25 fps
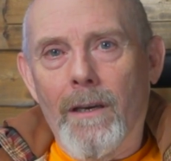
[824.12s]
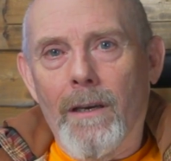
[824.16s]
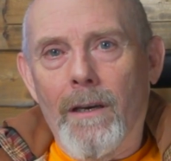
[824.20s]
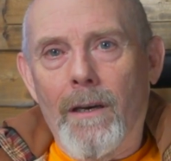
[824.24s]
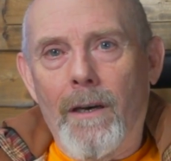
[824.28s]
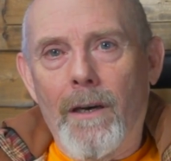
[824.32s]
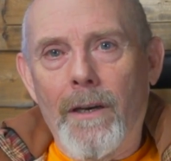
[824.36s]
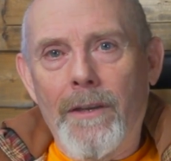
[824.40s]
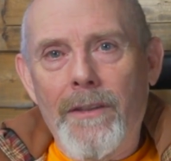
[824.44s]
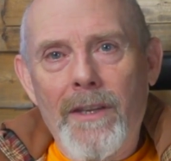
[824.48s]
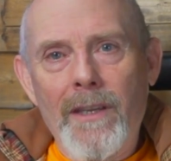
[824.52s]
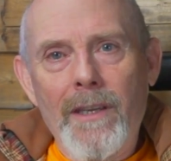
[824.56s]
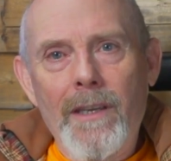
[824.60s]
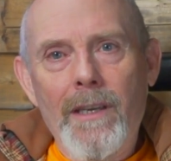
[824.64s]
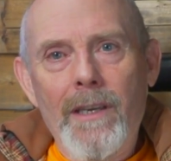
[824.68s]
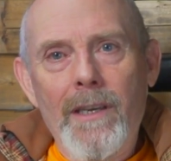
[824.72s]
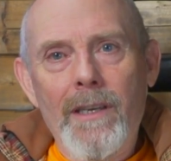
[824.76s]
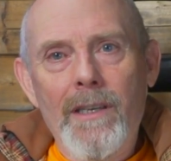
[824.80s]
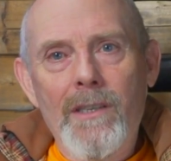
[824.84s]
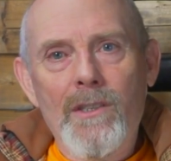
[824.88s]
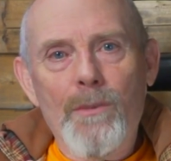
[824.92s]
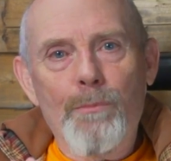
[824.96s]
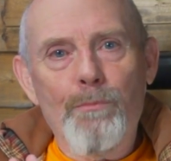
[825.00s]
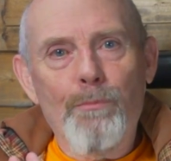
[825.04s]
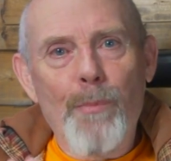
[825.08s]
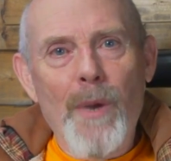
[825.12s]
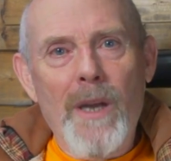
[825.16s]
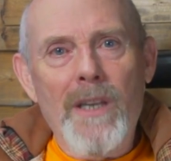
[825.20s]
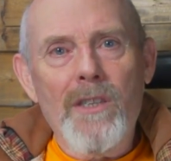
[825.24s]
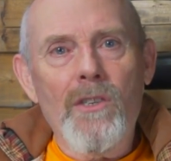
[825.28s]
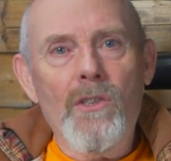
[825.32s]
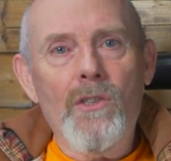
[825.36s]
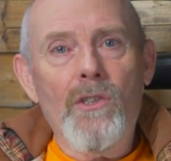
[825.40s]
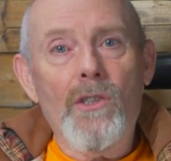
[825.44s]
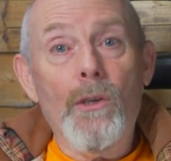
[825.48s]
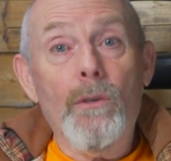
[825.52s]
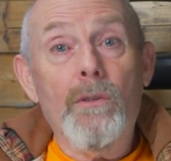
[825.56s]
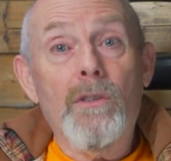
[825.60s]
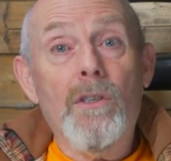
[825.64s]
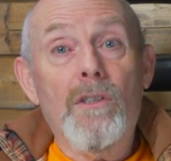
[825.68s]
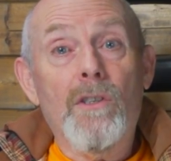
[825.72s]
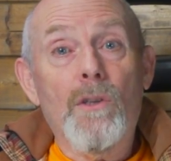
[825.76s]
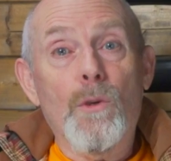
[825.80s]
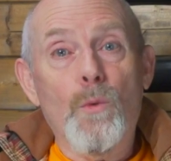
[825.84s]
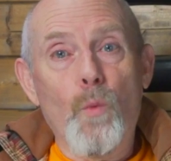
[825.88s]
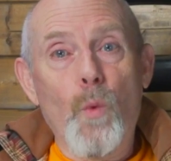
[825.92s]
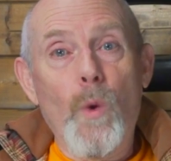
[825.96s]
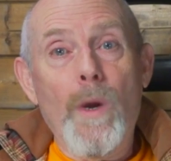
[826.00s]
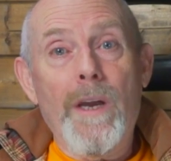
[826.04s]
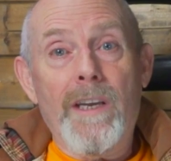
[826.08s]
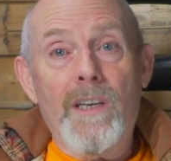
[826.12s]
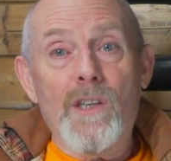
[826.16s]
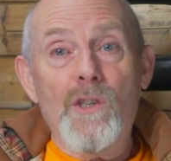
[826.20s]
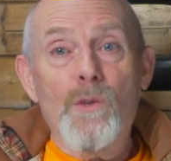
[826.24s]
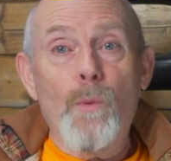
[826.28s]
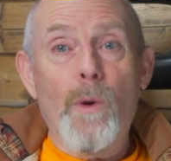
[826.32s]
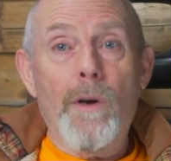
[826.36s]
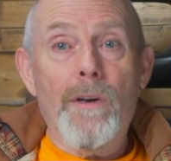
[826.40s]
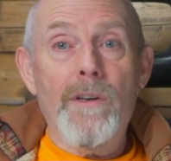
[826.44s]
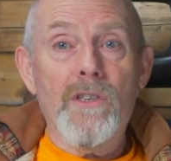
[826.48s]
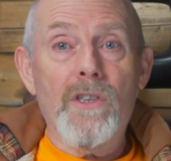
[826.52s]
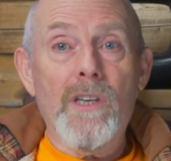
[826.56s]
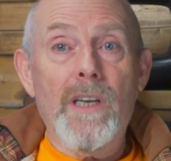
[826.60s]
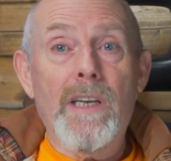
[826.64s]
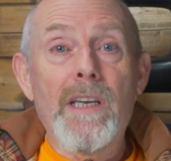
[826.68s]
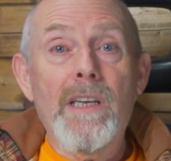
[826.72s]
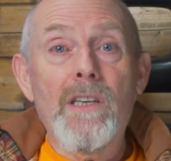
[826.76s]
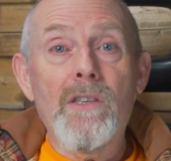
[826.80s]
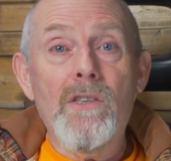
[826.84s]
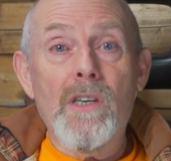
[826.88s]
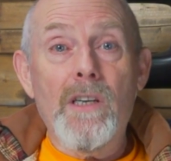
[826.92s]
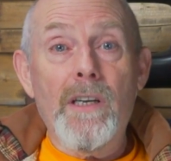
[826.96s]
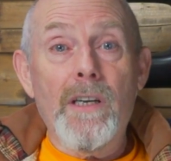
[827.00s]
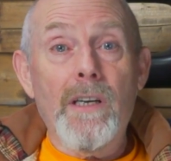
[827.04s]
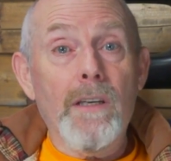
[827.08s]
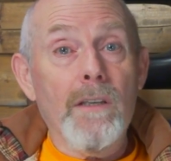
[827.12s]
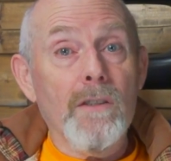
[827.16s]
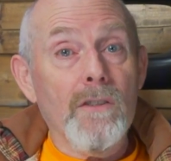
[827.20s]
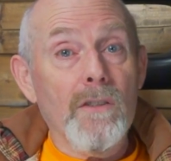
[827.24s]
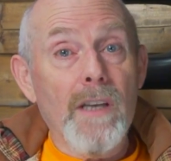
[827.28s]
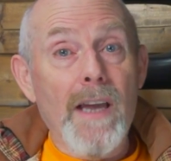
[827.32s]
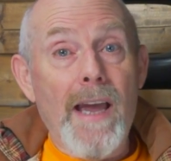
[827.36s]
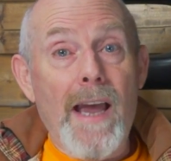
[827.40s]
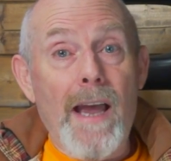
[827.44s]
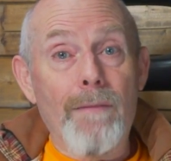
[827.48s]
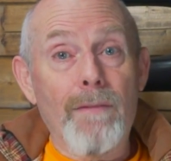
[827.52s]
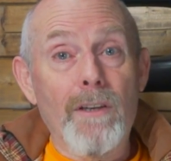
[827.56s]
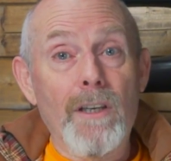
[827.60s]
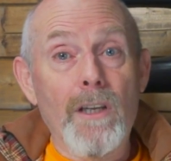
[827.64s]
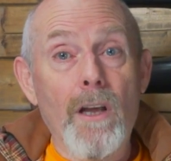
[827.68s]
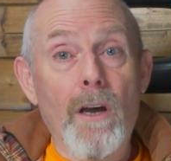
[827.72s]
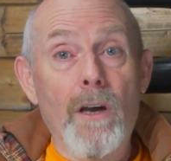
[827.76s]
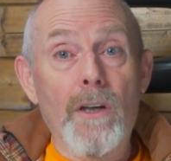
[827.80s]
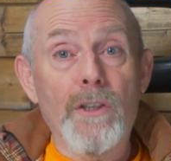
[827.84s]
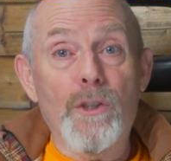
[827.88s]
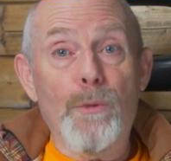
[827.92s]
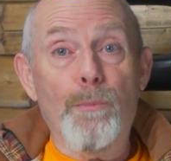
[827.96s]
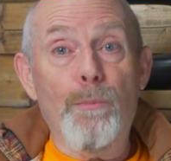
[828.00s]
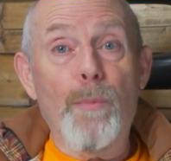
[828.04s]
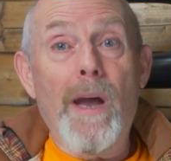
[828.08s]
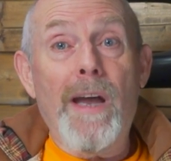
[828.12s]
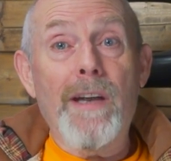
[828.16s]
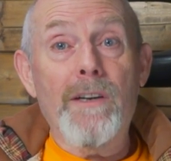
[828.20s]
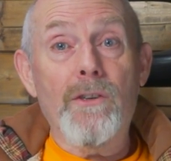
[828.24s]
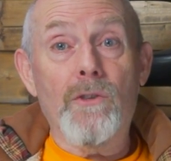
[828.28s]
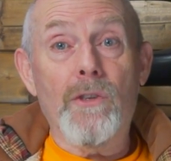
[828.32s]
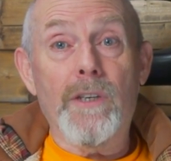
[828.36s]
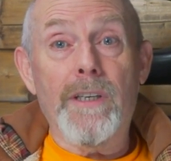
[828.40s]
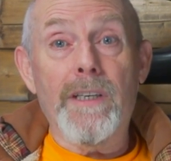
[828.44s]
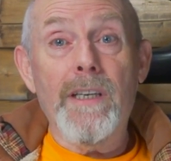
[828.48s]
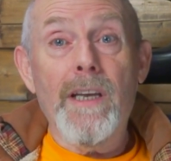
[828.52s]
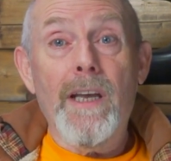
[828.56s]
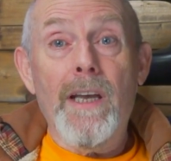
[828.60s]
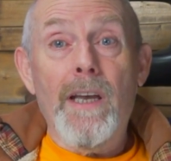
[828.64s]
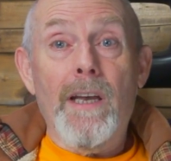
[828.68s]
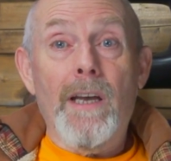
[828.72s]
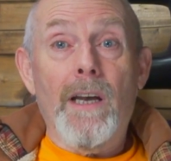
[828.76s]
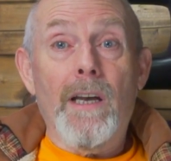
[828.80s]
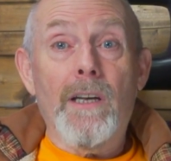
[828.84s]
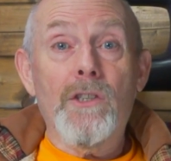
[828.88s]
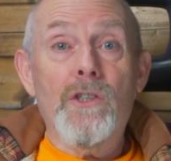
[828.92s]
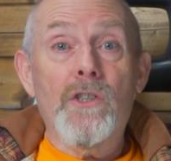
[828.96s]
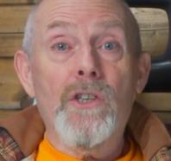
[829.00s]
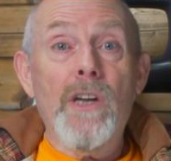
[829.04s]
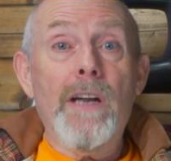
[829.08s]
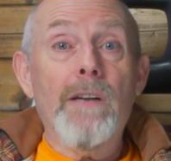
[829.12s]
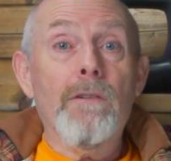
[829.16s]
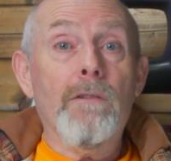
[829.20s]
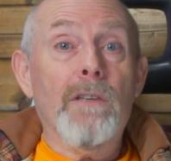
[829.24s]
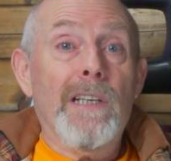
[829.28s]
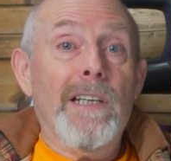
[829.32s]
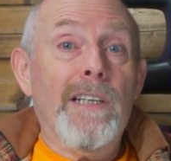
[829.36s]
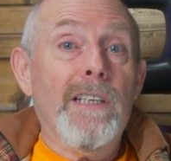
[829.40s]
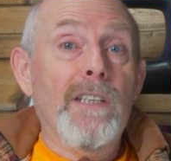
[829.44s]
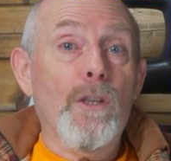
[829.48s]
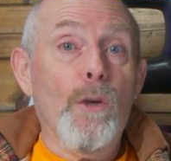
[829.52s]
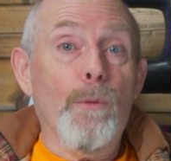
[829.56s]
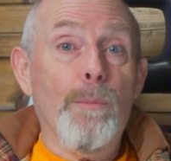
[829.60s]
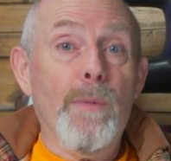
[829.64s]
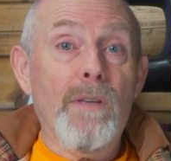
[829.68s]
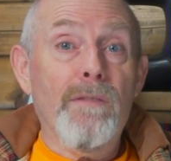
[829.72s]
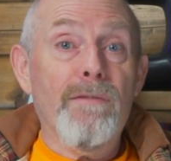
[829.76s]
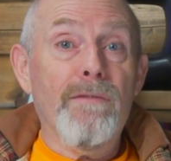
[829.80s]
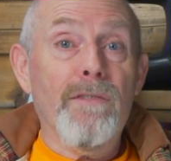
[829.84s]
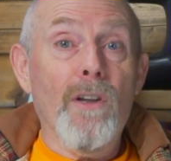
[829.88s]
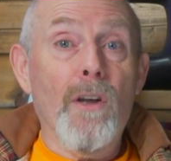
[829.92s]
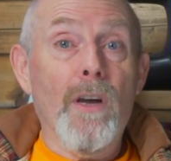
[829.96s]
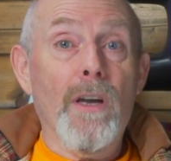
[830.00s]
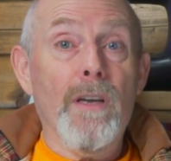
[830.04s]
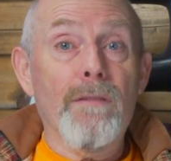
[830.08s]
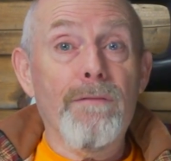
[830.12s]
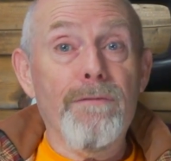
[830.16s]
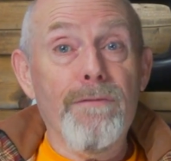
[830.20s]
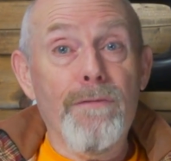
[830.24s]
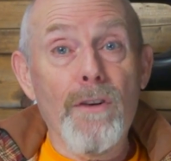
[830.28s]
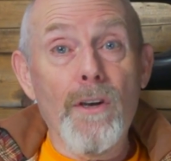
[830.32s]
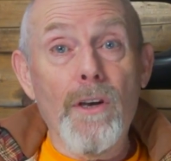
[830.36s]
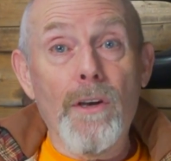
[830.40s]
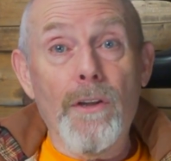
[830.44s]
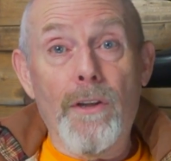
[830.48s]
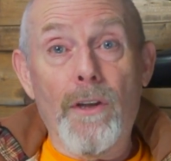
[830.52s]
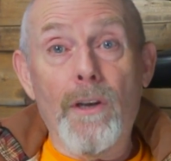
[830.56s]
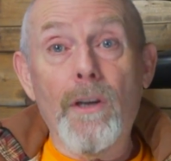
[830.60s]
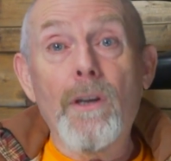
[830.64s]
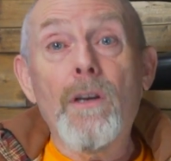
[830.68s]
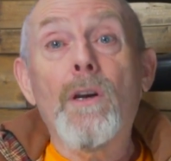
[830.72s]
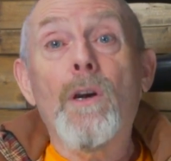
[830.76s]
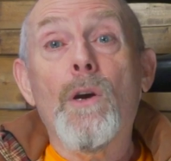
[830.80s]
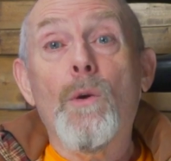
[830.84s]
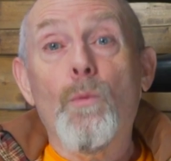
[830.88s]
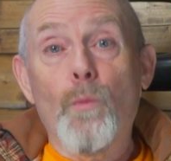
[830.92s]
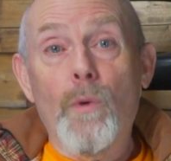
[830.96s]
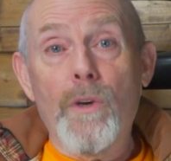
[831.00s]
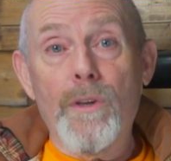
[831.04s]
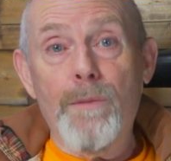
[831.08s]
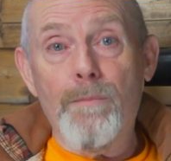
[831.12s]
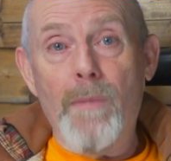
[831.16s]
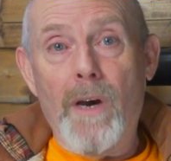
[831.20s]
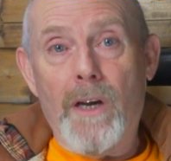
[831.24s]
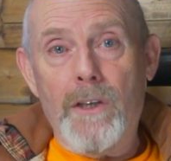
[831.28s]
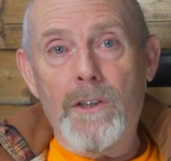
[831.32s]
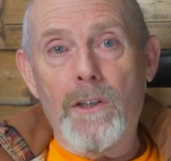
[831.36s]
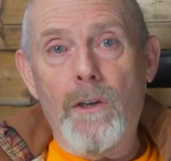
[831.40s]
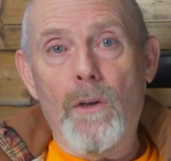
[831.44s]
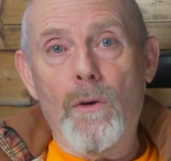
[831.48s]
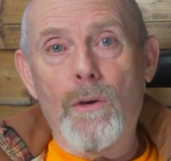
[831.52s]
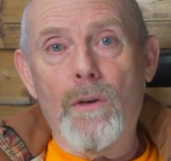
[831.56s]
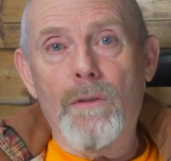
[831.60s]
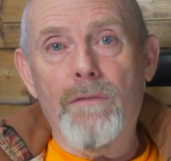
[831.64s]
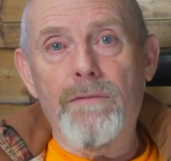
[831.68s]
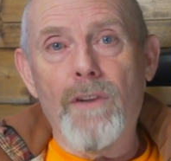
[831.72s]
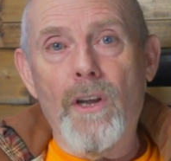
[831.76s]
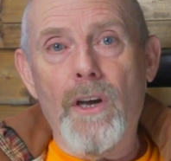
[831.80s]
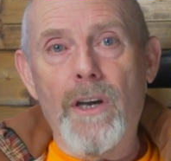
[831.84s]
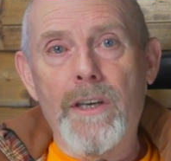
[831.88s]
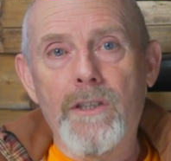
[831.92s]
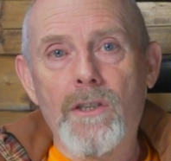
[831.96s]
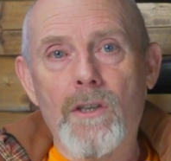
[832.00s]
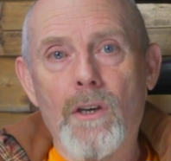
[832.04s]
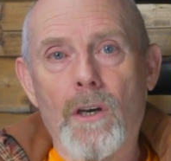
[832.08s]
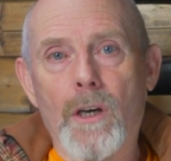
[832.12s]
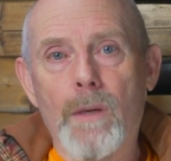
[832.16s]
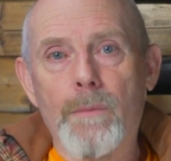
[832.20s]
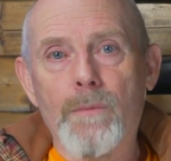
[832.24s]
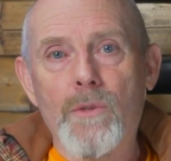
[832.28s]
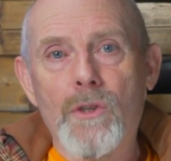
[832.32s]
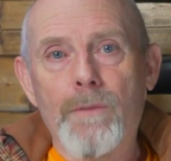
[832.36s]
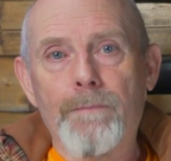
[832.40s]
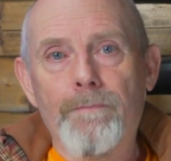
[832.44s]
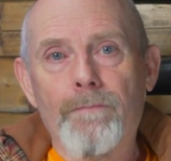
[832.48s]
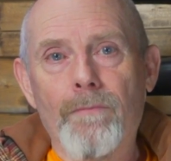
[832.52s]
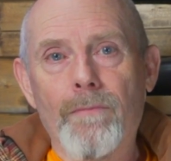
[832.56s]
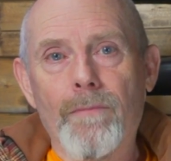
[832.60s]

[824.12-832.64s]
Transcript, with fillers: I think it's better suited to wings where it's easier to have a larger battery and generally you'll be flying further with much longer flight times.